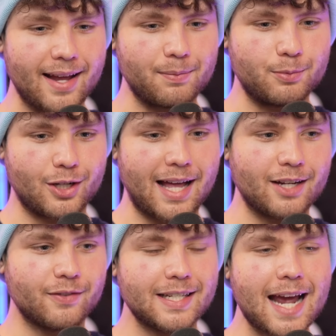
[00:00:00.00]
like
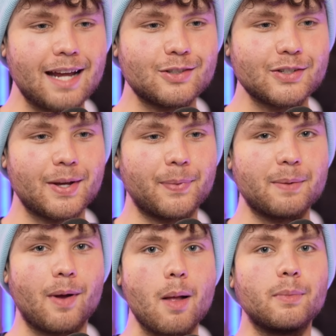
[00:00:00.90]
Clash of the Titans or
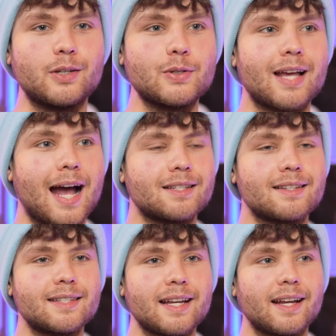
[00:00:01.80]
something, but Medusa has
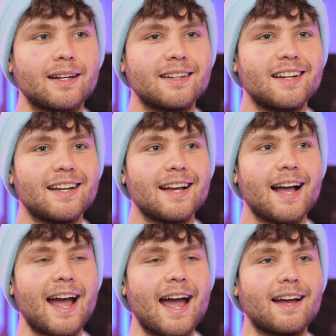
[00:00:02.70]
a scene
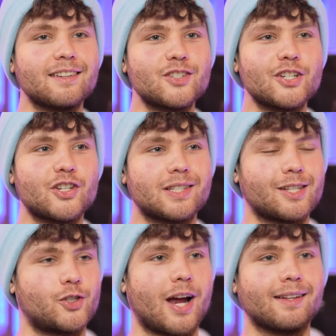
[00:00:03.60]
and she's just
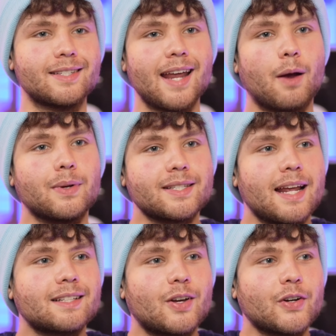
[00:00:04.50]
this giant snake with
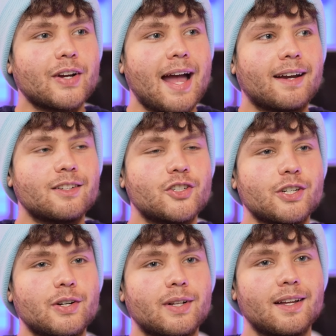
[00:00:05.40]
snakes on her head and
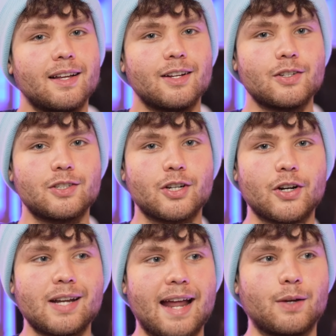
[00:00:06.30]
she'll
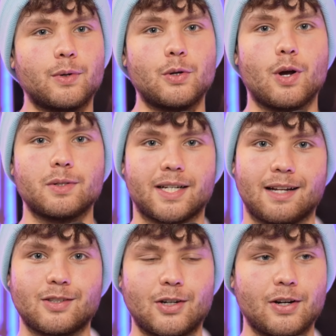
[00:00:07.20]
turn anyone who goes
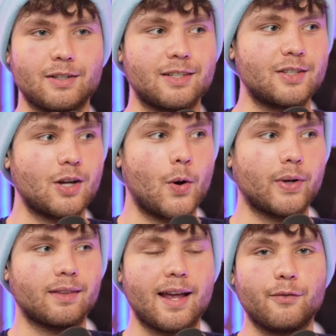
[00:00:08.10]
against her to
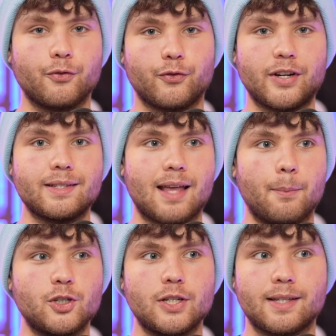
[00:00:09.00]
stone and like freeze
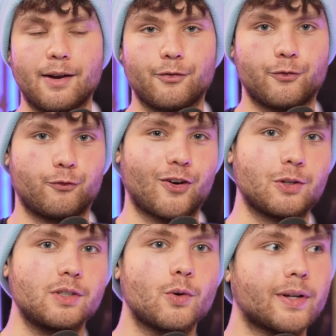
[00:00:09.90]
them. And she's like
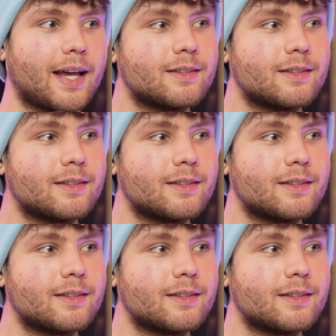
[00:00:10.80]
frozen Tory